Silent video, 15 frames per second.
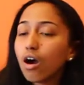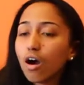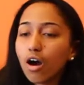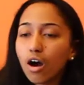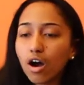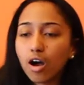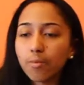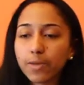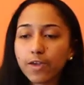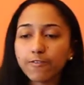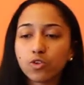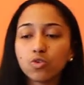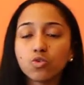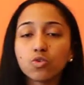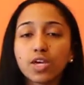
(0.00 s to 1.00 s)

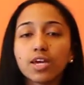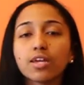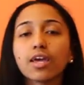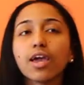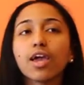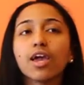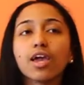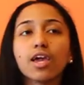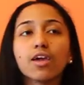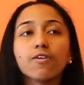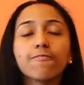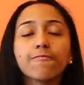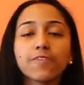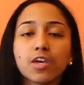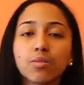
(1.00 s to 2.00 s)
If you get
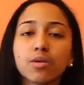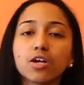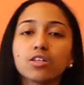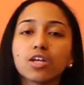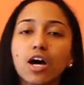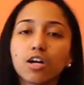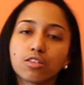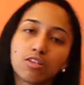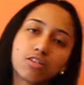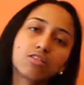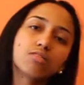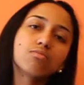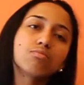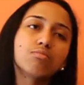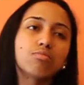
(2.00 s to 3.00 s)
a female doctor,
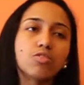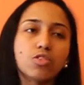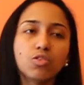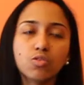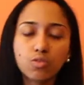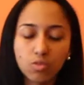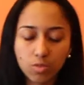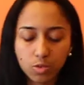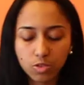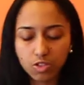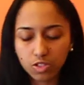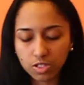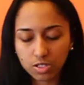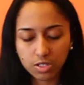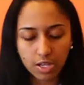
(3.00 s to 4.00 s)
you will
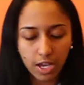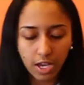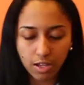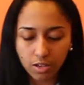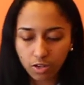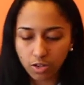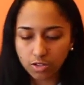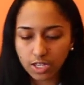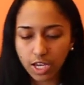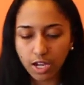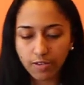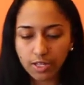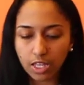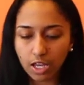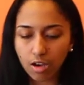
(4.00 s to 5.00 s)
just, like, you know, take
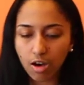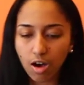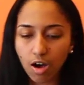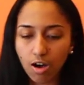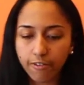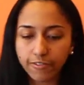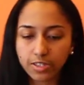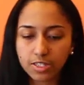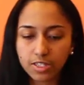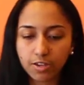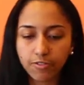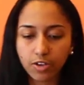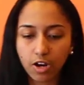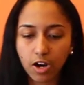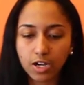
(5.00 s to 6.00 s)
everything off and
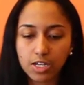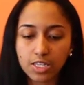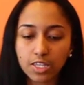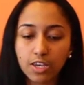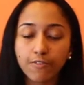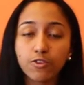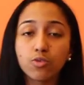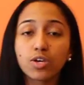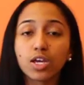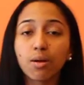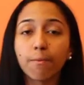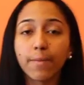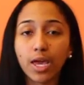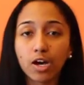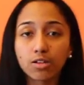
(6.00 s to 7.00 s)
stuff regardless. If you get
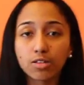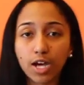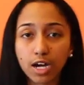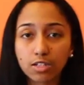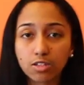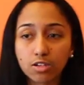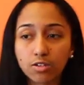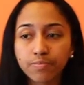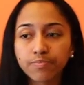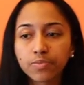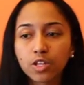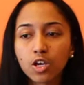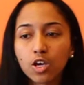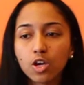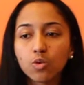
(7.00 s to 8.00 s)
a male doctor,
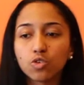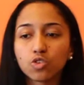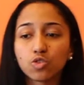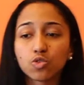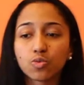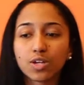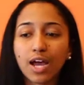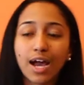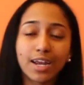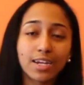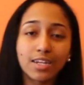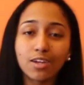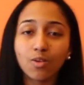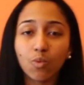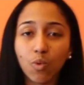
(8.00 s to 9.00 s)
which is what I
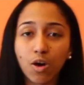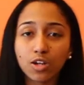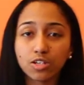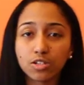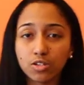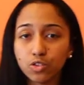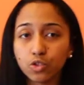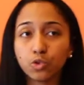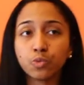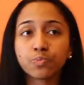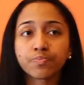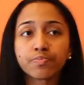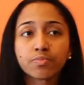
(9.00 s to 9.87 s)
didn't want to do,